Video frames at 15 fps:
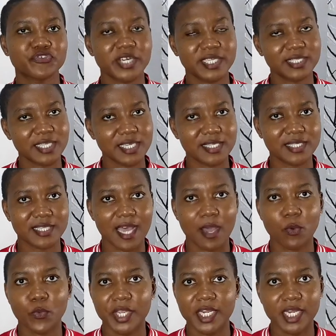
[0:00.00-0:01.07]
dresses
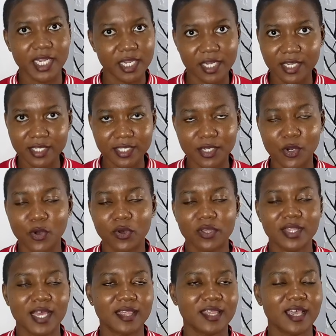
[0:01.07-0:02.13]
that we need
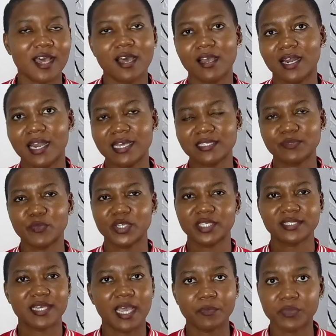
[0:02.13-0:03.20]
or that the hourglass
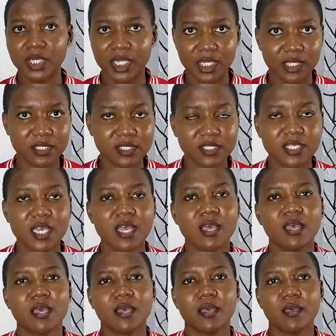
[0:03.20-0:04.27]
body type needs,
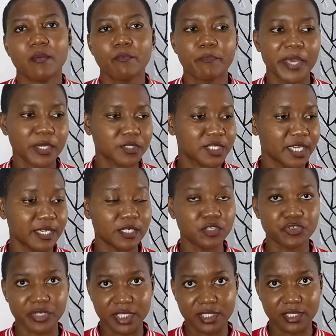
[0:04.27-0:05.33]

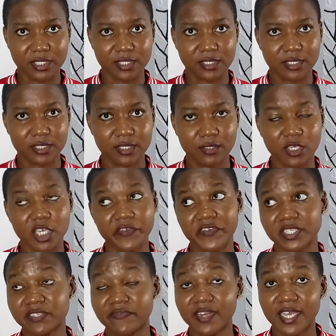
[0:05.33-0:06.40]
belted dresses.
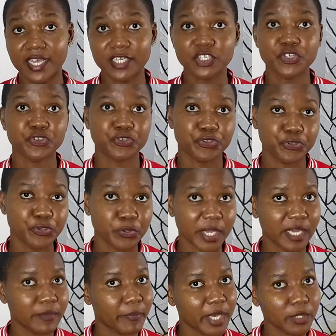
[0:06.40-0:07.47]
If it's flared, you
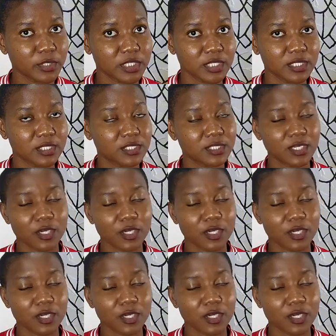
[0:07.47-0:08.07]
can belt it.